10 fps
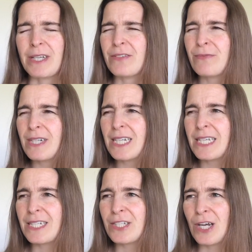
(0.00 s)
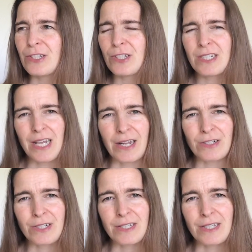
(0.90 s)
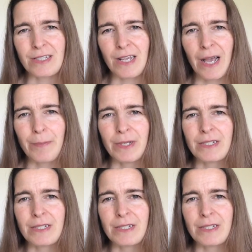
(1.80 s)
It's really touched a tenderness inside me